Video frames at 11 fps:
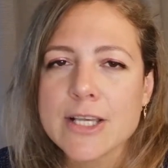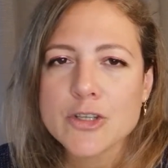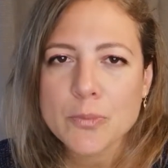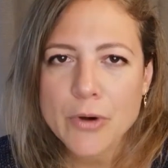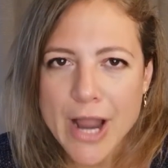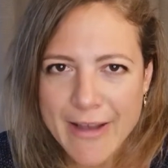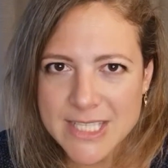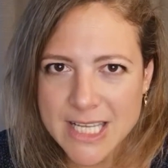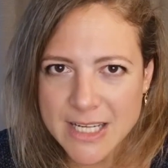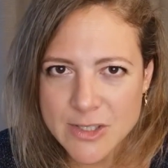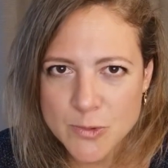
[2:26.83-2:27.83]
So
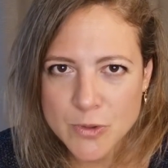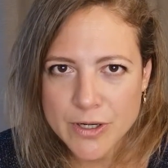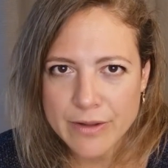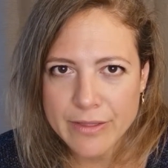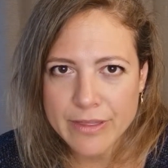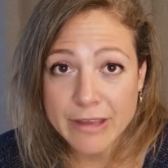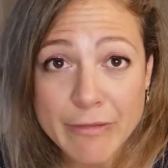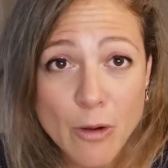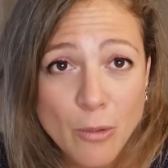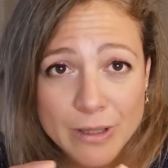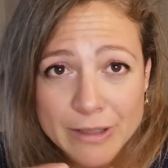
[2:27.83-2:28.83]
perhaps it is worth, if
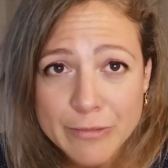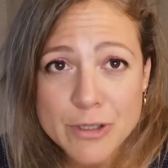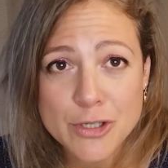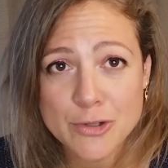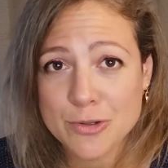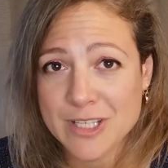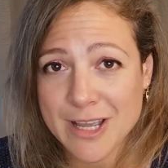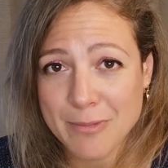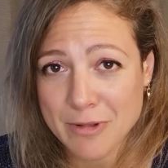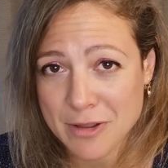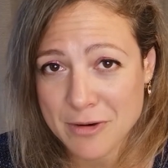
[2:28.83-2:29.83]
only for a short
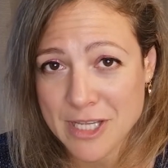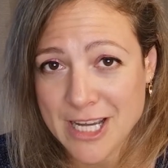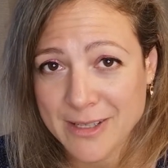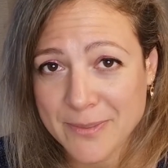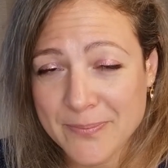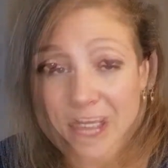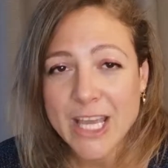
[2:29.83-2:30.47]
time when they're young,